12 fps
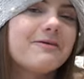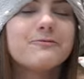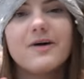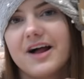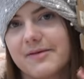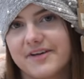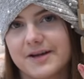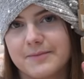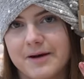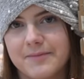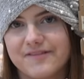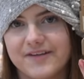and while I'm thinking
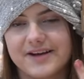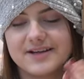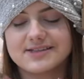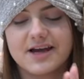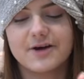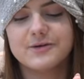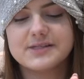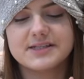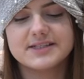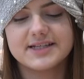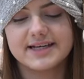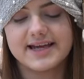about my fingers, I
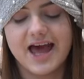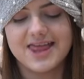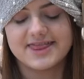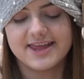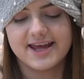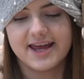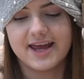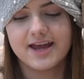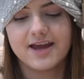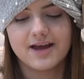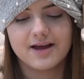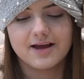also did get the
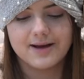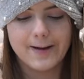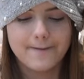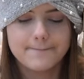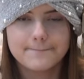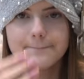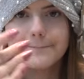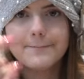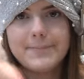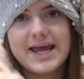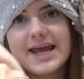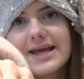
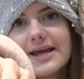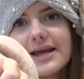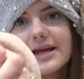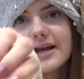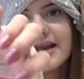pink